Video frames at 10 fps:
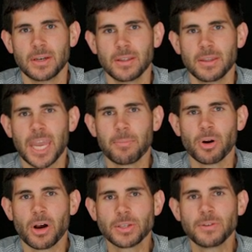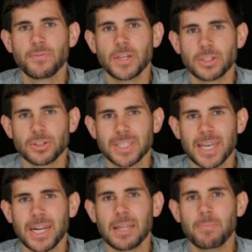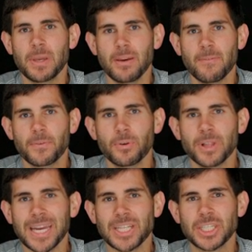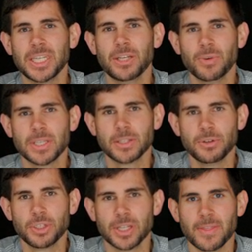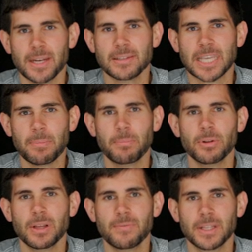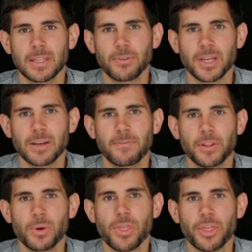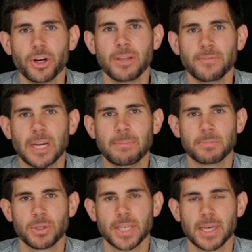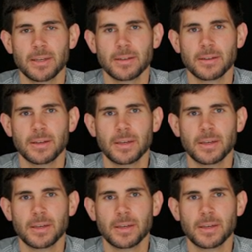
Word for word: The camera also features 1080p Full HD resolution that is capable of delivering a fluid 30 frames per second